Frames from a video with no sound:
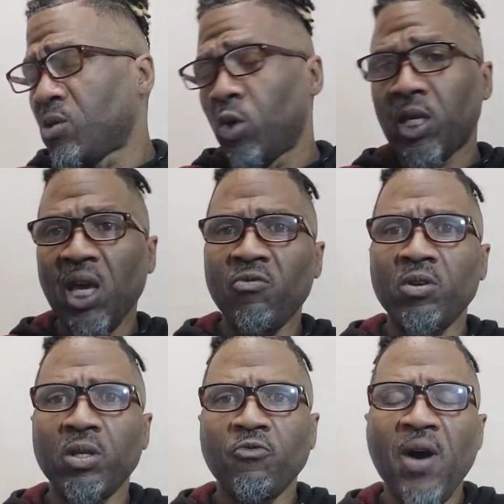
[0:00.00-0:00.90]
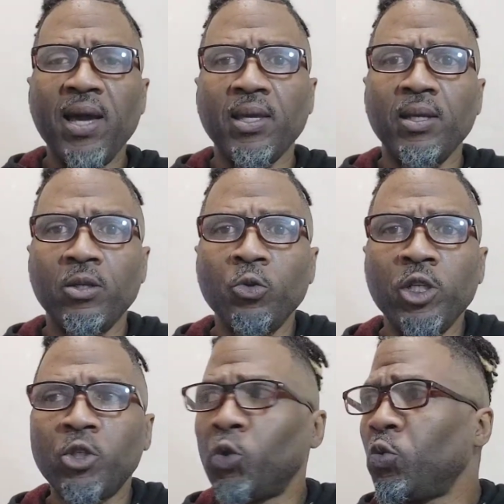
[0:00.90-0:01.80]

what Kevin Feige alluded to,